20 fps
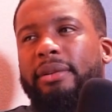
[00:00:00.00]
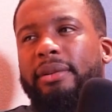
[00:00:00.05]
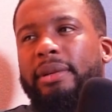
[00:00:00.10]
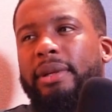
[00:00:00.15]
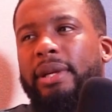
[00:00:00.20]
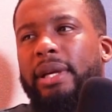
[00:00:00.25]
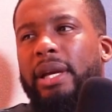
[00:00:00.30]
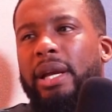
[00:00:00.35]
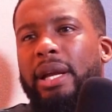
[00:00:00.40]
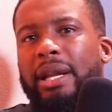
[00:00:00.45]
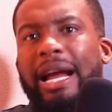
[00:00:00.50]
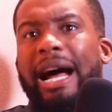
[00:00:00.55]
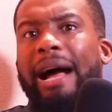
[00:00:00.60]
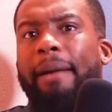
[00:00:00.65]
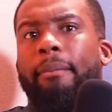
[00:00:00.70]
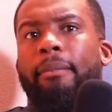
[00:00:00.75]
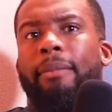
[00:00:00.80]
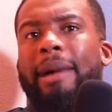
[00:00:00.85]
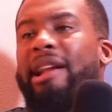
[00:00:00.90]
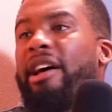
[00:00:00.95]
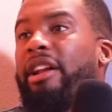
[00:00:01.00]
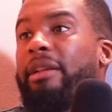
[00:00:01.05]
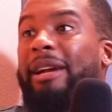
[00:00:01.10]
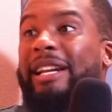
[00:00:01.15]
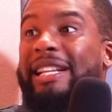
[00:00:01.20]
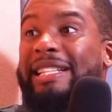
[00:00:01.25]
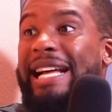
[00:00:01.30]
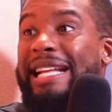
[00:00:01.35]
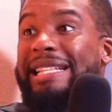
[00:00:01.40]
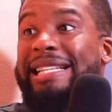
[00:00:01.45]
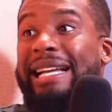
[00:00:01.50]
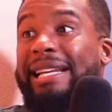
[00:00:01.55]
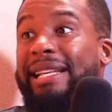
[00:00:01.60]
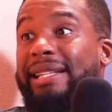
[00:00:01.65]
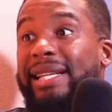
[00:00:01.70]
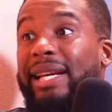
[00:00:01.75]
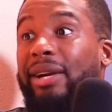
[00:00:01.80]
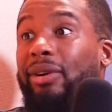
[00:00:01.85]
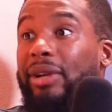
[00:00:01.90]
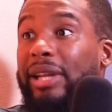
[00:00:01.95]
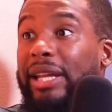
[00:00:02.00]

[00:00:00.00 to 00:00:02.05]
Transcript: Mm. Like, man heard about the Titanic thing on